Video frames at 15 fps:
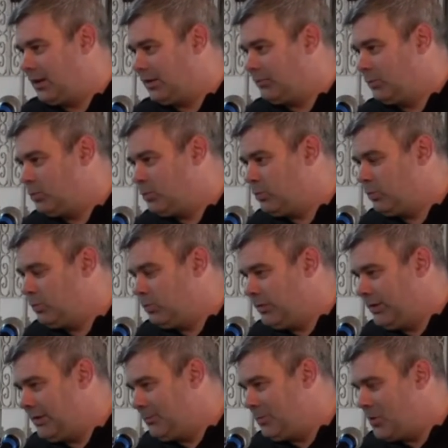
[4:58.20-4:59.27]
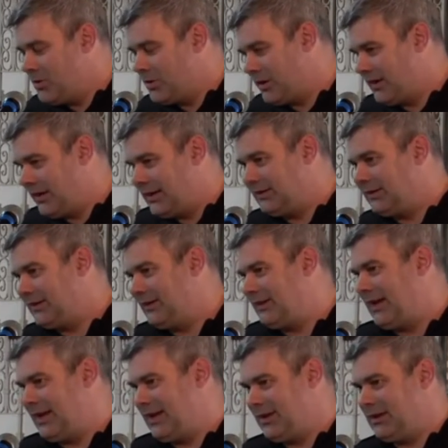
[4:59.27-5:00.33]
The important thing is to
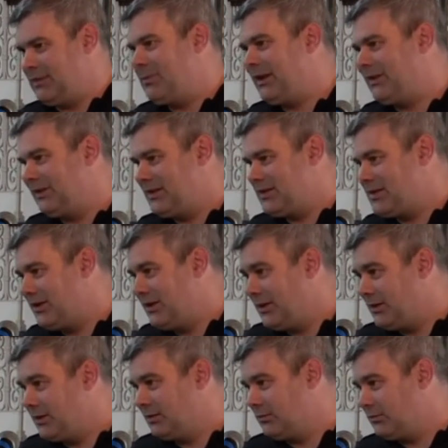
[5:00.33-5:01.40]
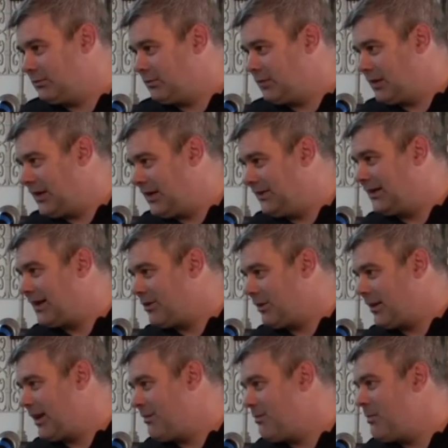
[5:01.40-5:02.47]
take in the message that kids out
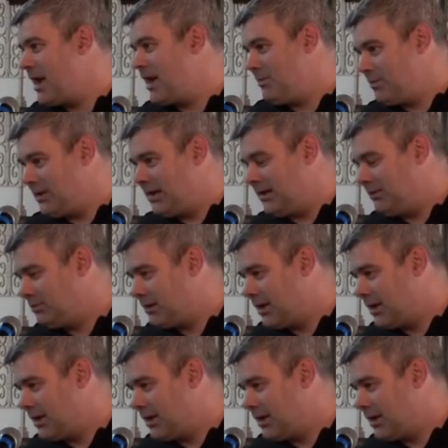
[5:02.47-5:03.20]
there may be